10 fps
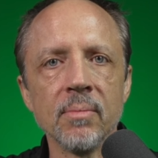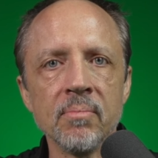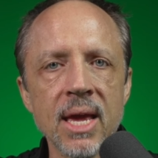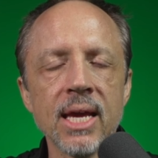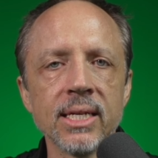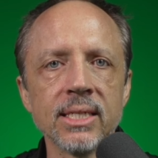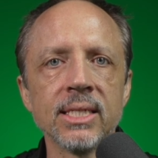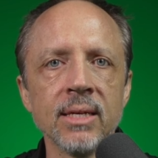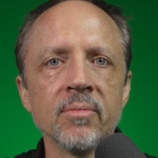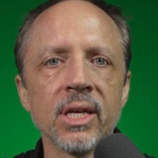make it
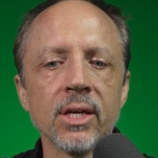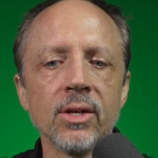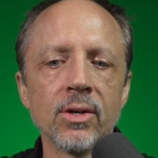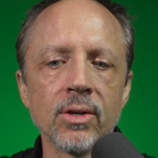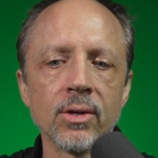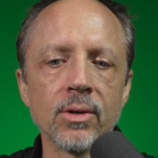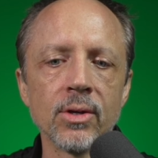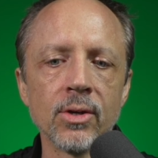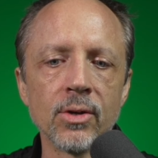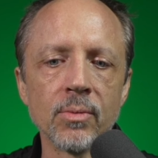seem like your
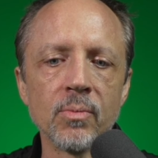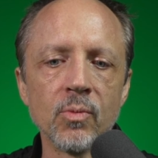your